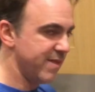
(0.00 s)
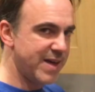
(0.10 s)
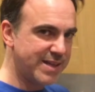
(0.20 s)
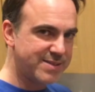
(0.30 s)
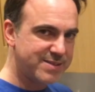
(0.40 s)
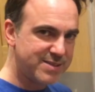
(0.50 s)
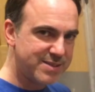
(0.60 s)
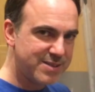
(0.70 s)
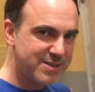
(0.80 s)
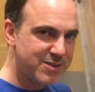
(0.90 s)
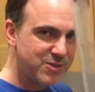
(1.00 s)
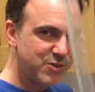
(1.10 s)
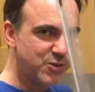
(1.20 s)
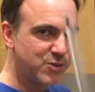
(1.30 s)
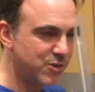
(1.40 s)
that
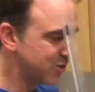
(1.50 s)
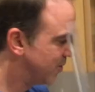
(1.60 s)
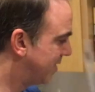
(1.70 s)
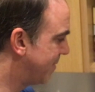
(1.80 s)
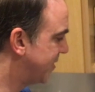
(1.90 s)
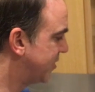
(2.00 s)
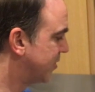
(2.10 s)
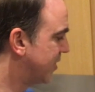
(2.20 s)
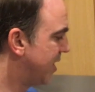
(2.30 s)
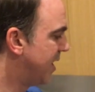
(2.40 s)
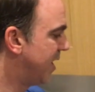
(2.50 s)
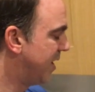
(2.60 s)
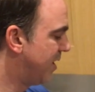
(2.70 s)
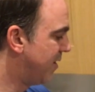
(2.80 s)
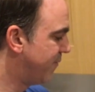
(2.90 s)
to control the temperature
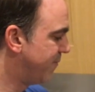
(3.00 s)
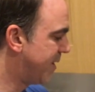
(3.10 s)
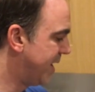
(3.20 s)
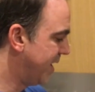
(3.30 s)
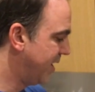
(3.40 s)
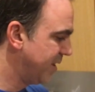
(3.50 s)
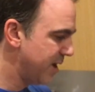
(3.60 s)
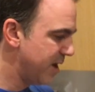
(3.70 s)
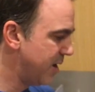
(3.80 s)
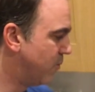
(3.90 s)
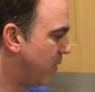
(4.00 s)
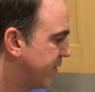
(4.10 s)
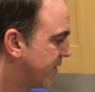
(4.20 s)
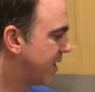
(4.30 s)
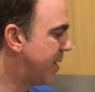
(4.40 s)
of my
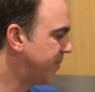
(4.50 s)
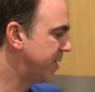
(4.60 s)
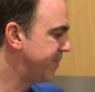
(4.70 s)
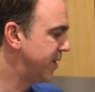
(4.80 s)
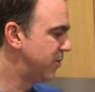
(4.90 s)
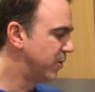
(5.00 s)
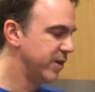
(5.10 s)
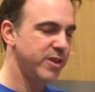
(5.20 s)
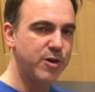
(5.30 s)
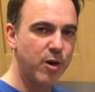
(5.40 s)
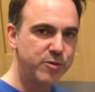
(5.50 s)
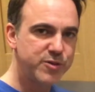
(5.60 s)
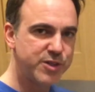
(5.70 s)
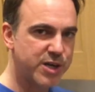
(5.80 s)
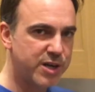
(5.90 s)
water. I'm going to be cooking the
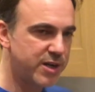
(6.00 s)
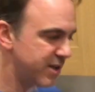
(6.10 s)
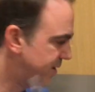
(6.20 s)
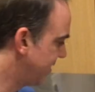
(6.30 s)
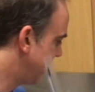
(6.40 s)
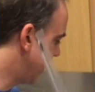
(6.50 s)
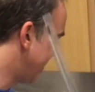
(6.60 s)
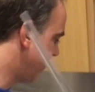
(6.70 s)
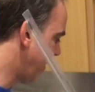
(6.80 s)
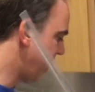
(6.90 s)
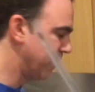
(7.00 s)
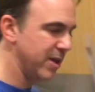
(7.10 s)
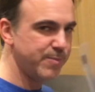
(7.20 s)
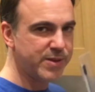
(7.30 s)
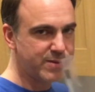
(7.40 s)
oats here, and I'll
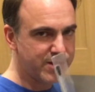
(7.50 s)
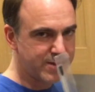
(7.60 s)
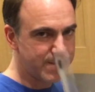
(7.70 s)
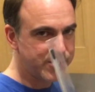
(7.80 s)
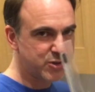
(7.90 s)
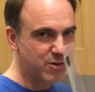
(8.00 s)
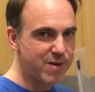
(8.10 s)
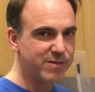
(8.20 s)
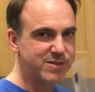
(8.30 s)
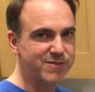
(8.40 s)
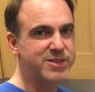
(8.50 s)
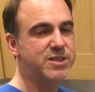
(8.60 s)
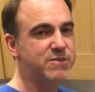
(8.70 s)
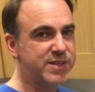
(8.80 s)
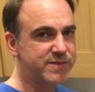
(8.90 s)
keep the temperature around 70
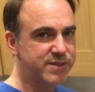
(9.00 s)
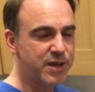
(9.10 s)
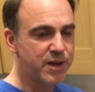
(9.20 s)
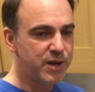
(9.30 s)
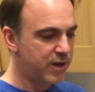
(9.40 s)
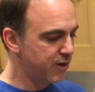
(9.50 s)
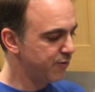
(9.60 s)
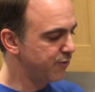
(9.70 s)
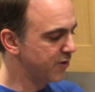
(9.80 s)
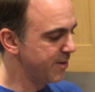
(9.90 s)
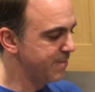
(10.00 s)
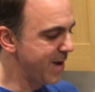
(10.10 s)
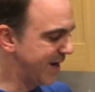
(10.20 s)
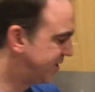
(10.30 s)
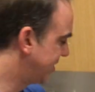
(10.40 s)
degrees for the
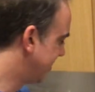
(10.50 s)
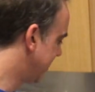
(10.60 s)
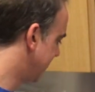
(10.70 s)
mash,